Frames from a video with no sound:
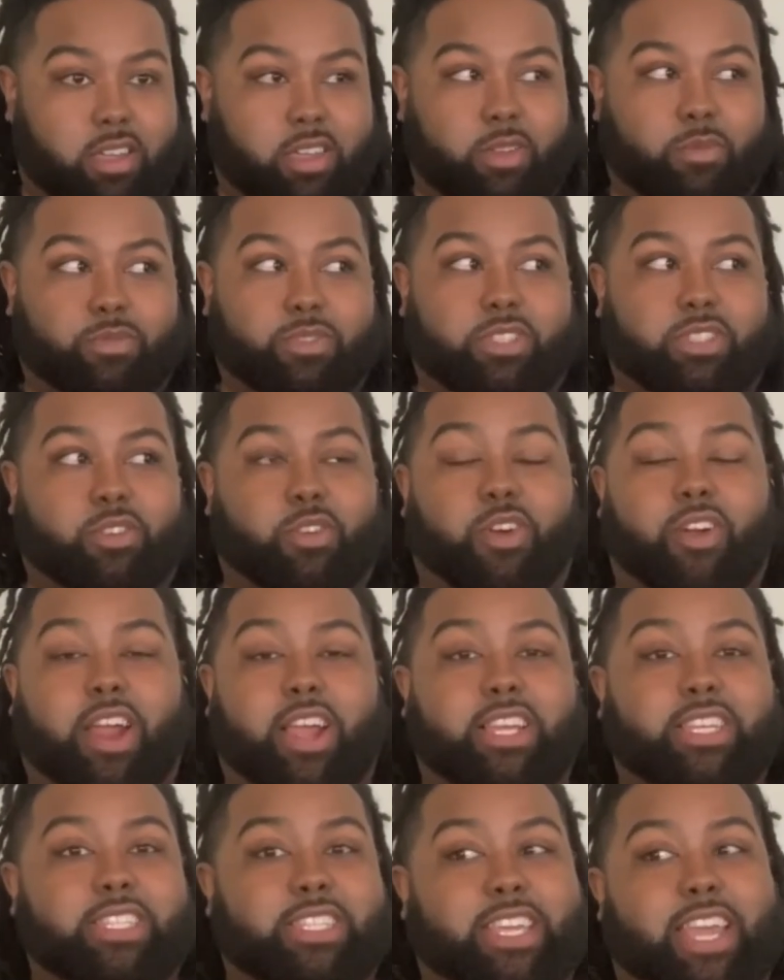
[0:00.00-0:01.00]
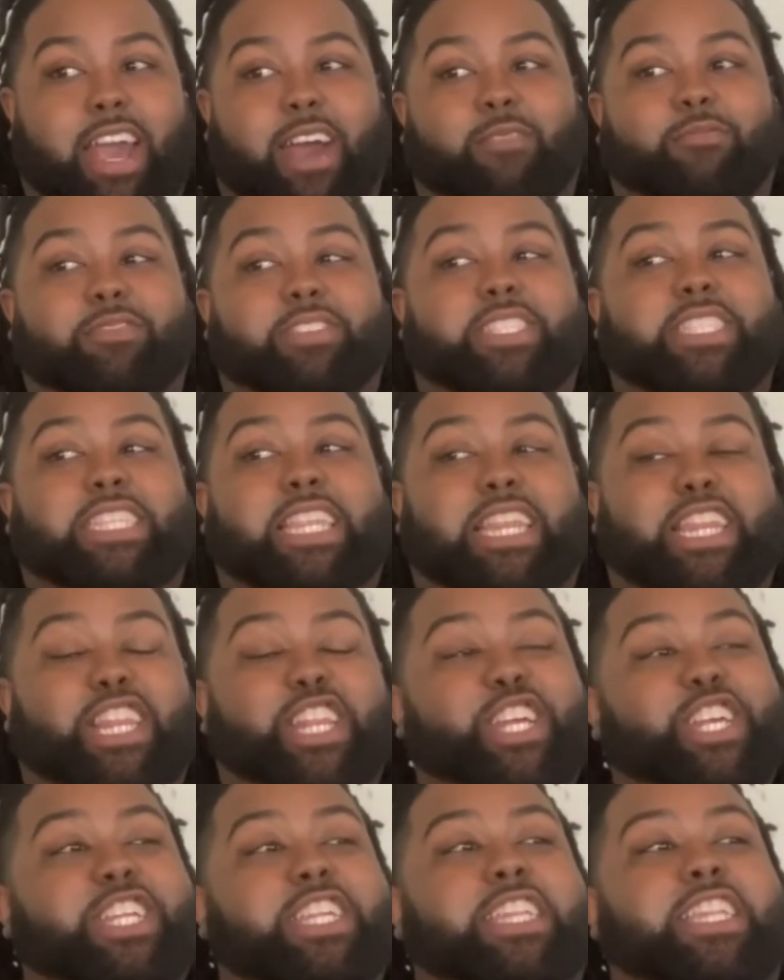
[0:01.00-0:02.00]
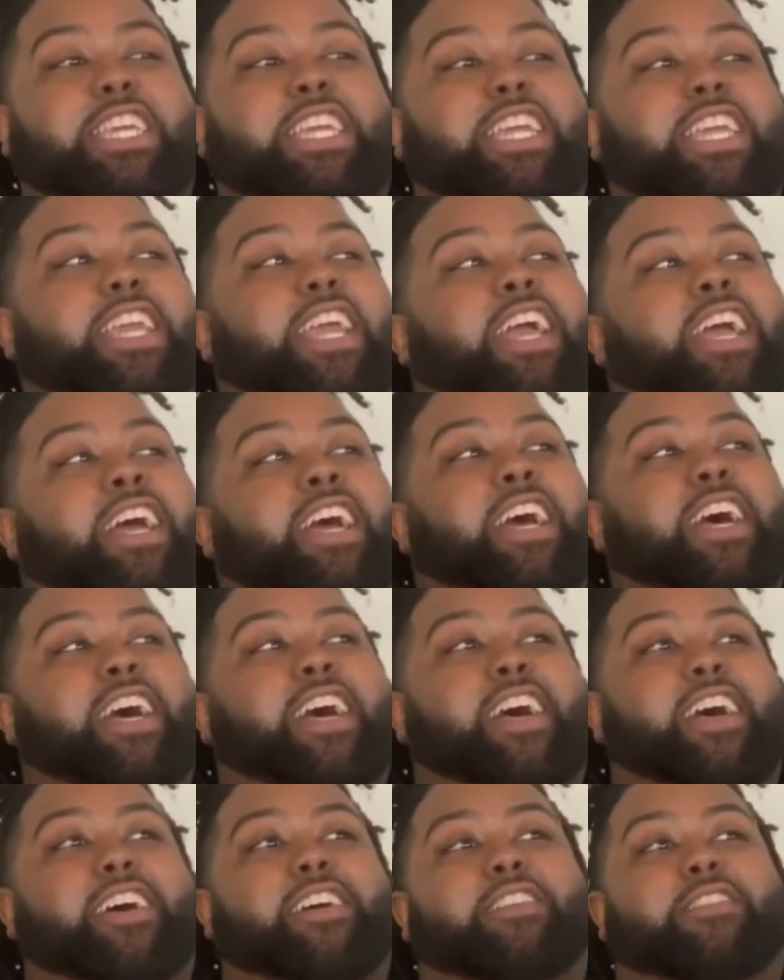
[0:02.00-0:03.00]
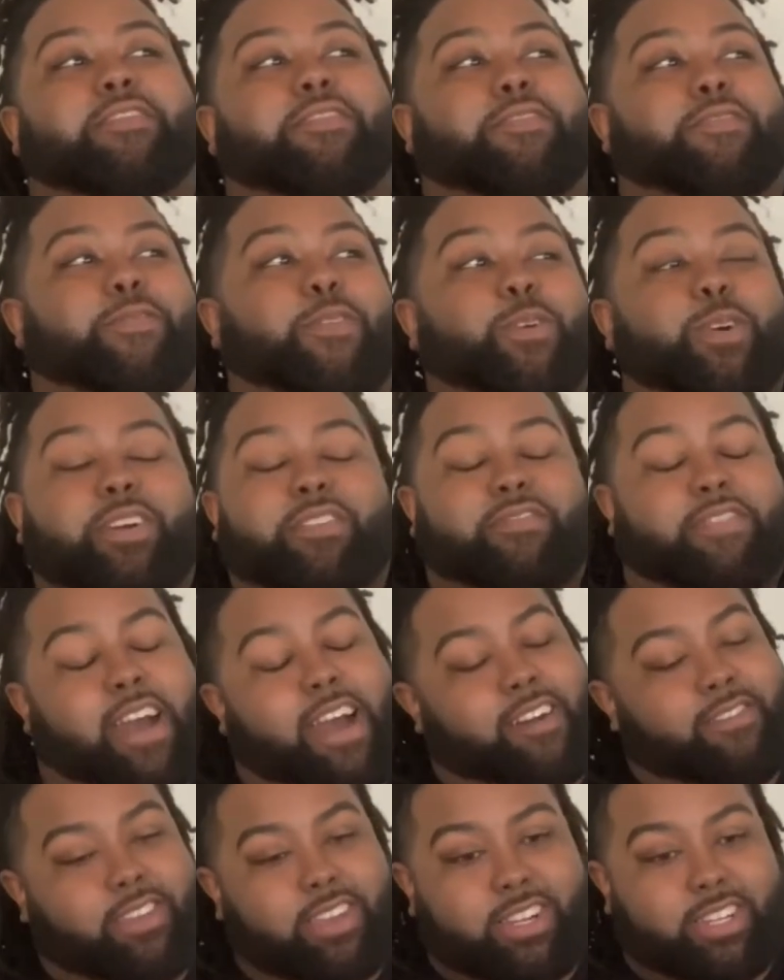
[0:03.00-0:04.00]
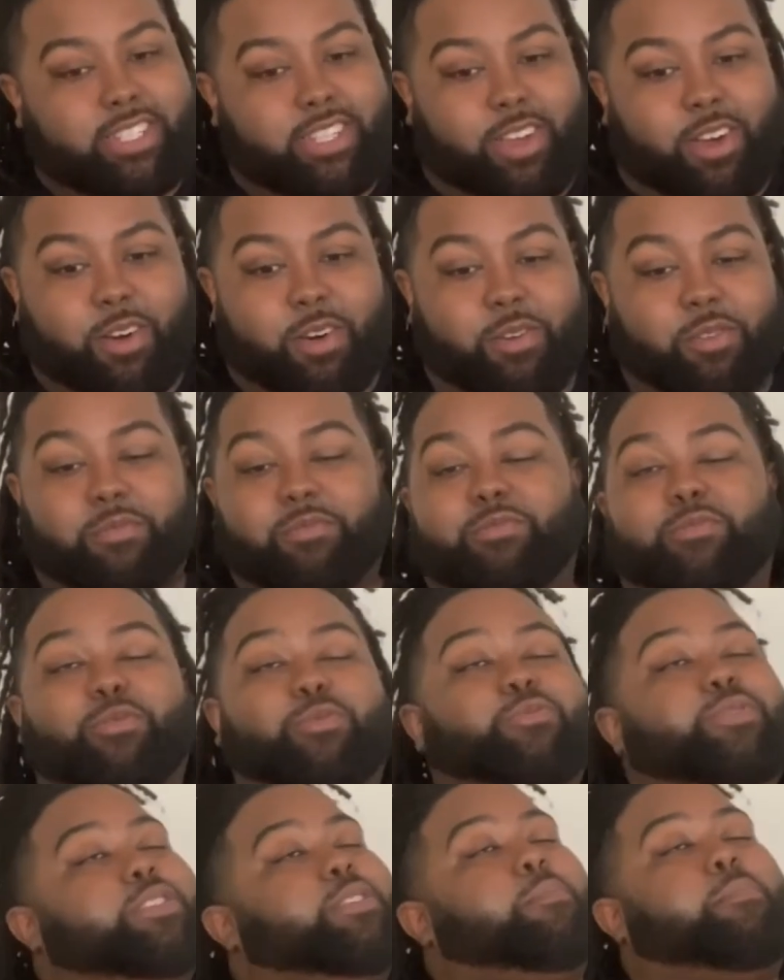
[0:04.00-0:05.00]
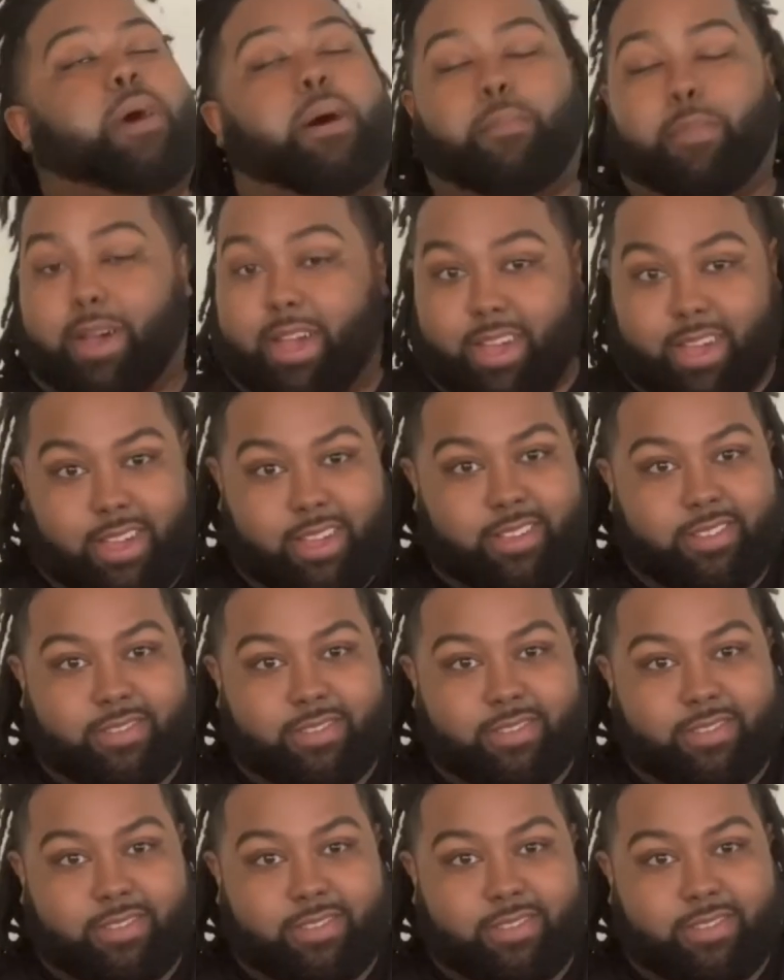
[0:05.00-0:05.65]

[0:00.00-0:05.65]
It was crazy. I was literally 4 or 5 years old, losing my mind.